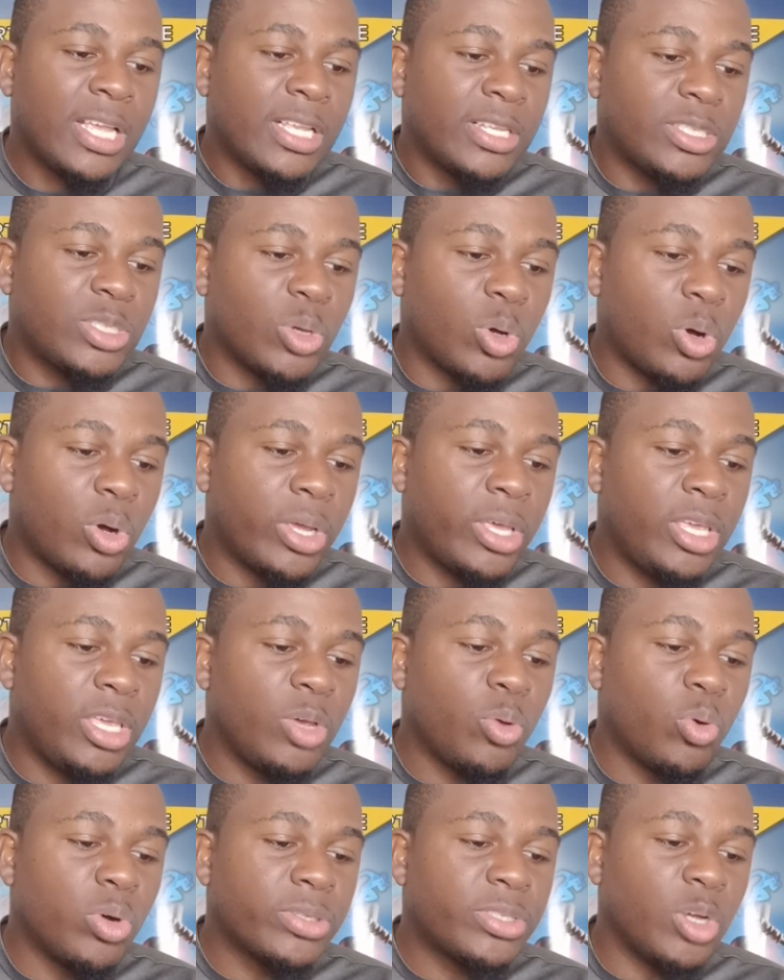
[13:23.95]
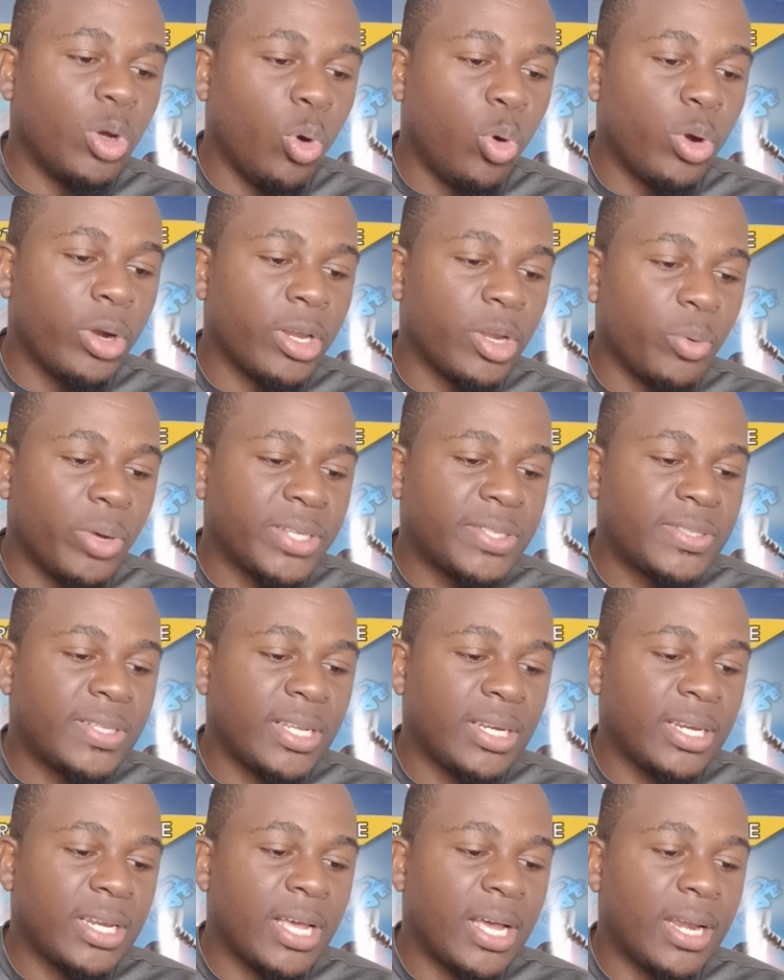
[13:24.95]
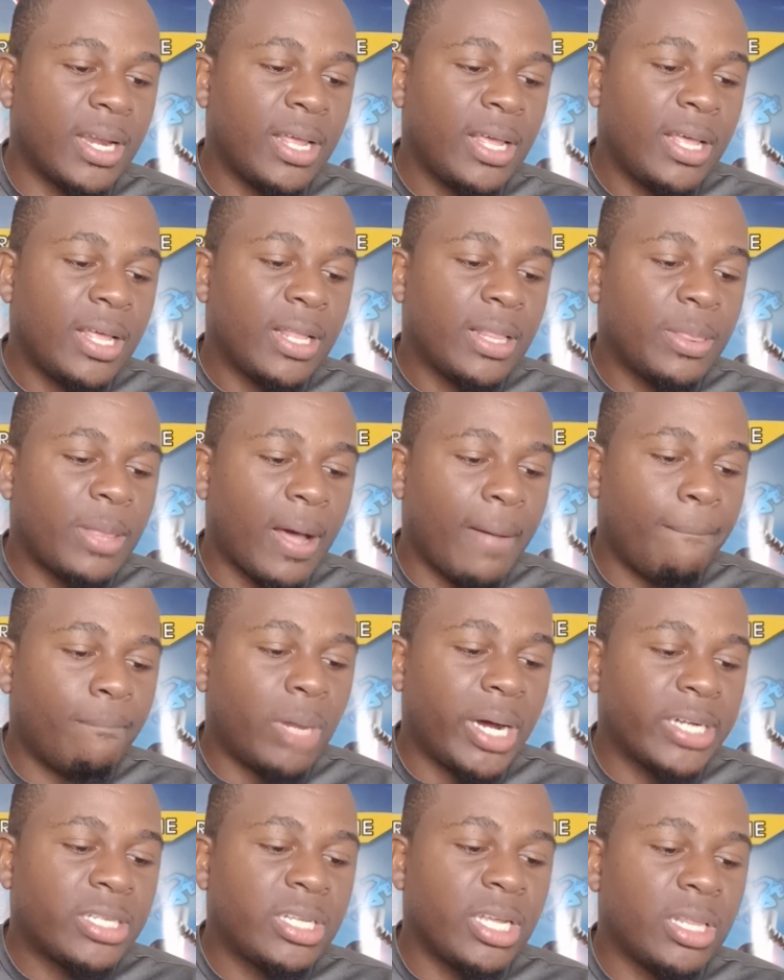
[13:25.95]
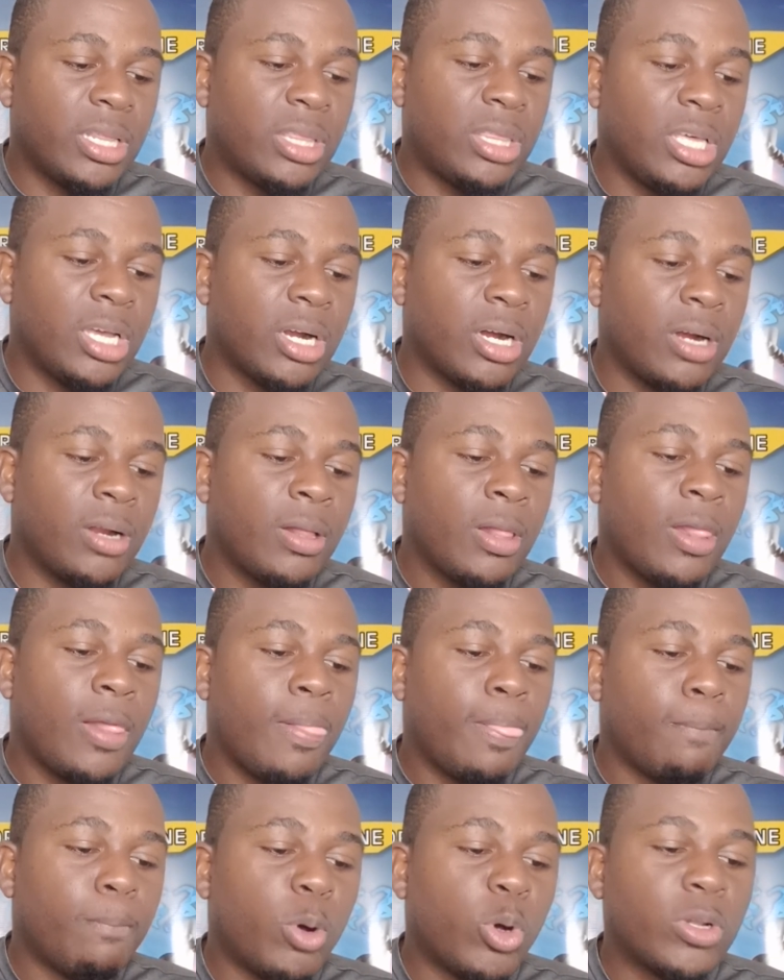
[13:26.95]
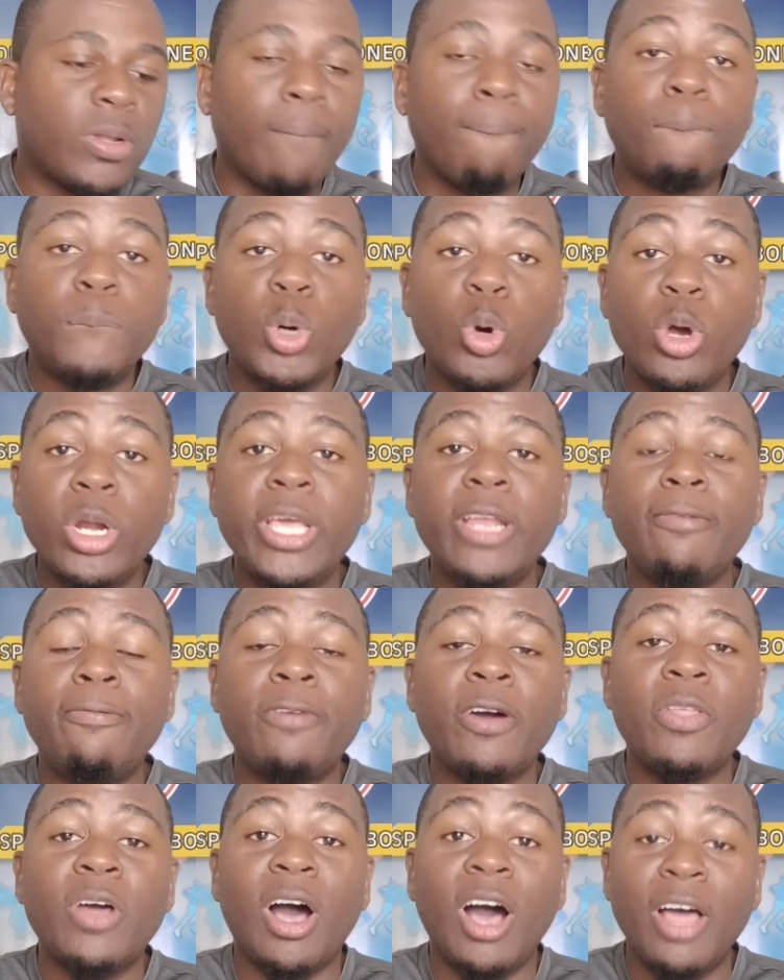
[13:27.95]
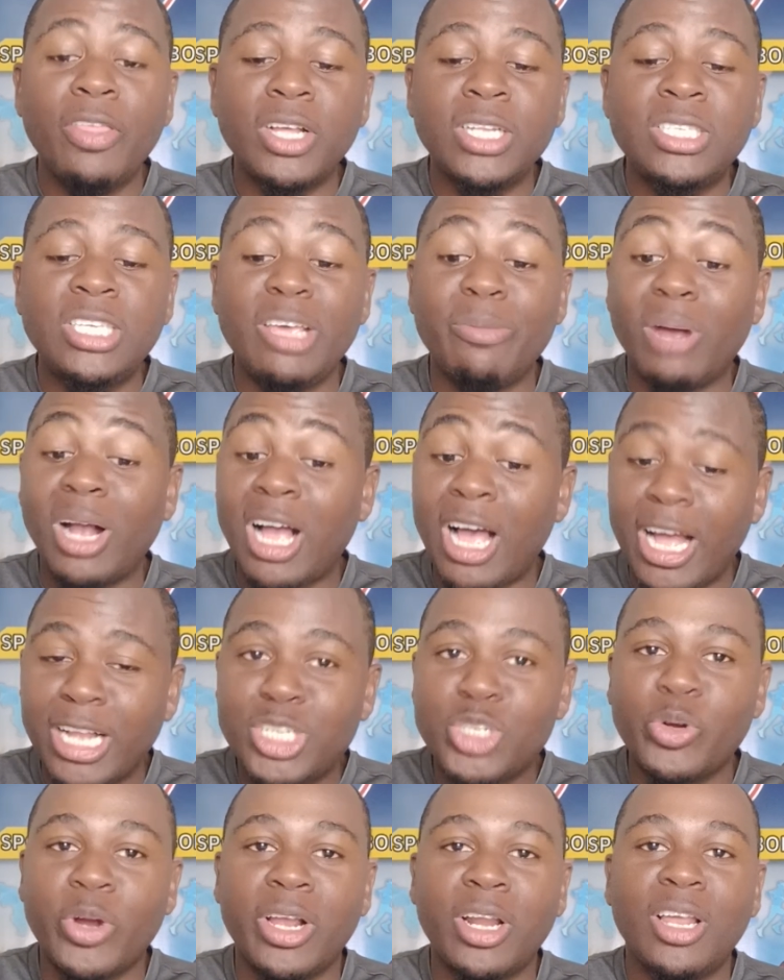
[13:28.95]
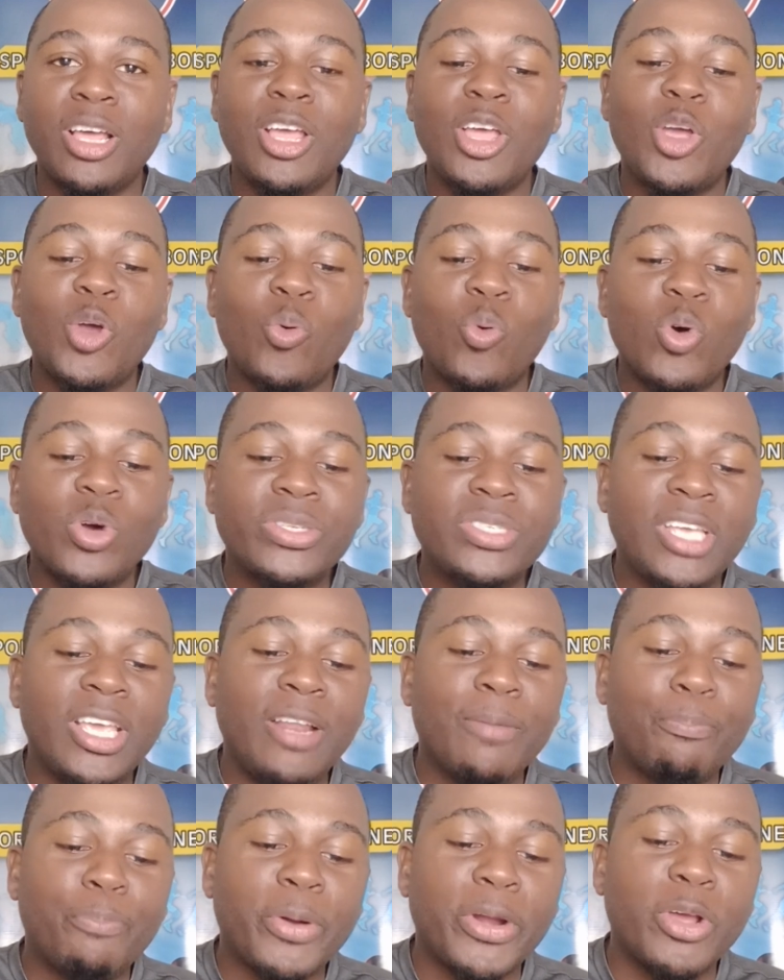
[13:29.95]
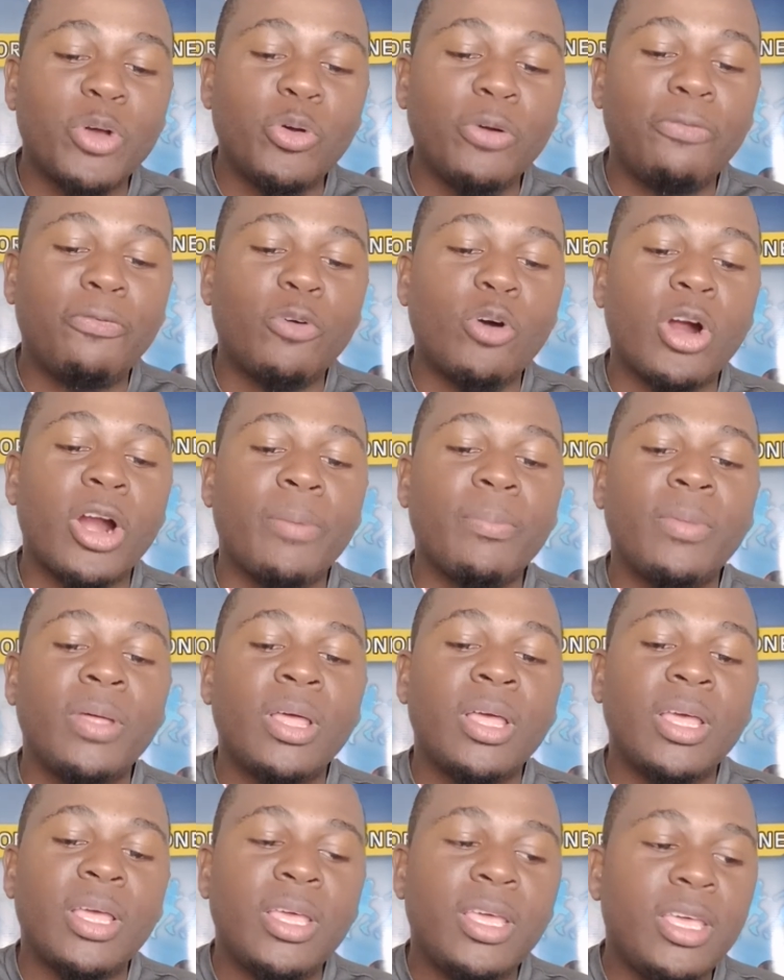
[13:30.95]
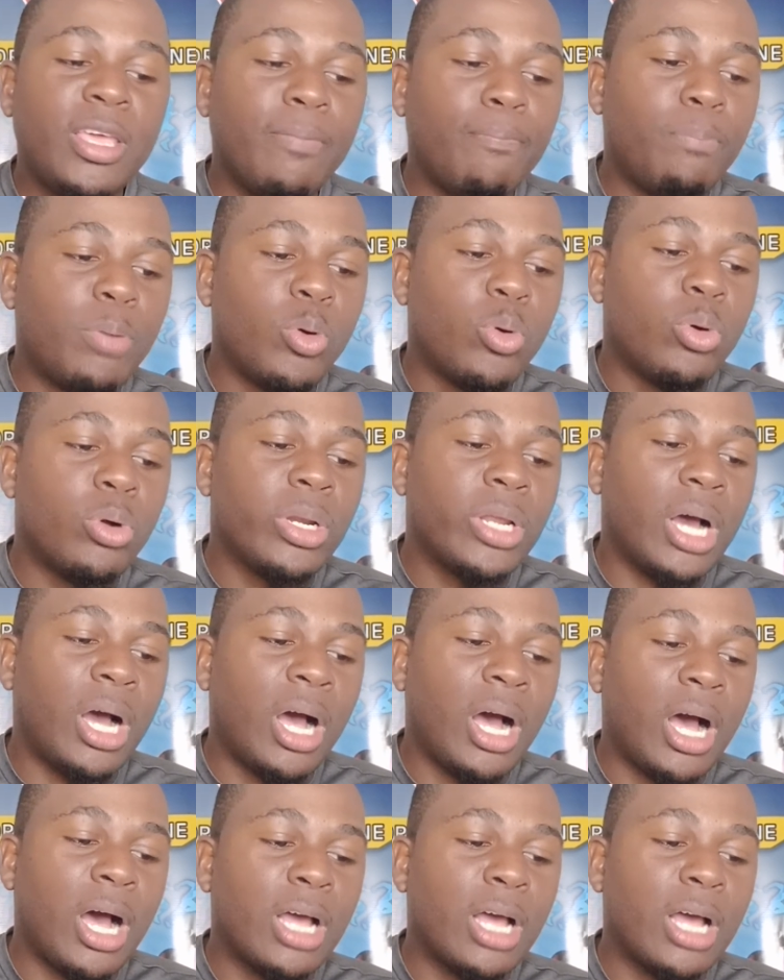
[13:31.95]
So he was the only West Indian that batted there. But bowling for the other team, Cottrell was in pretty good form. He bowled